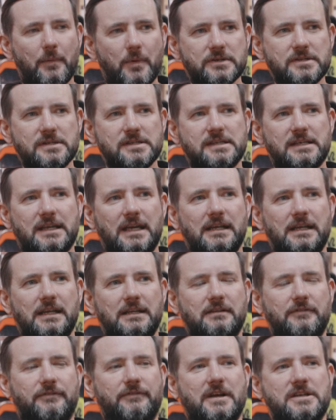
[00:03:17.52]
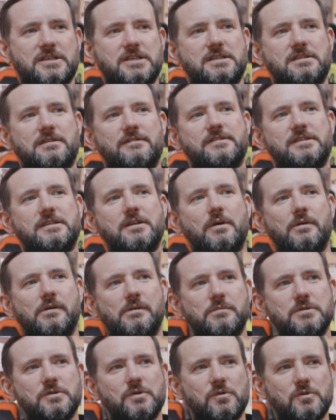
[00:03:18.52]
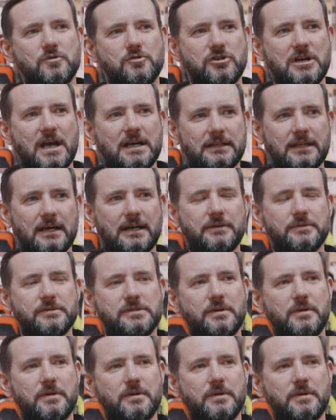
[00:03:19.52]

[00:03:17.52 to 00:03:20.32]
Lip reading: wasn't skiing in the freshest of snow. It was all tracked out,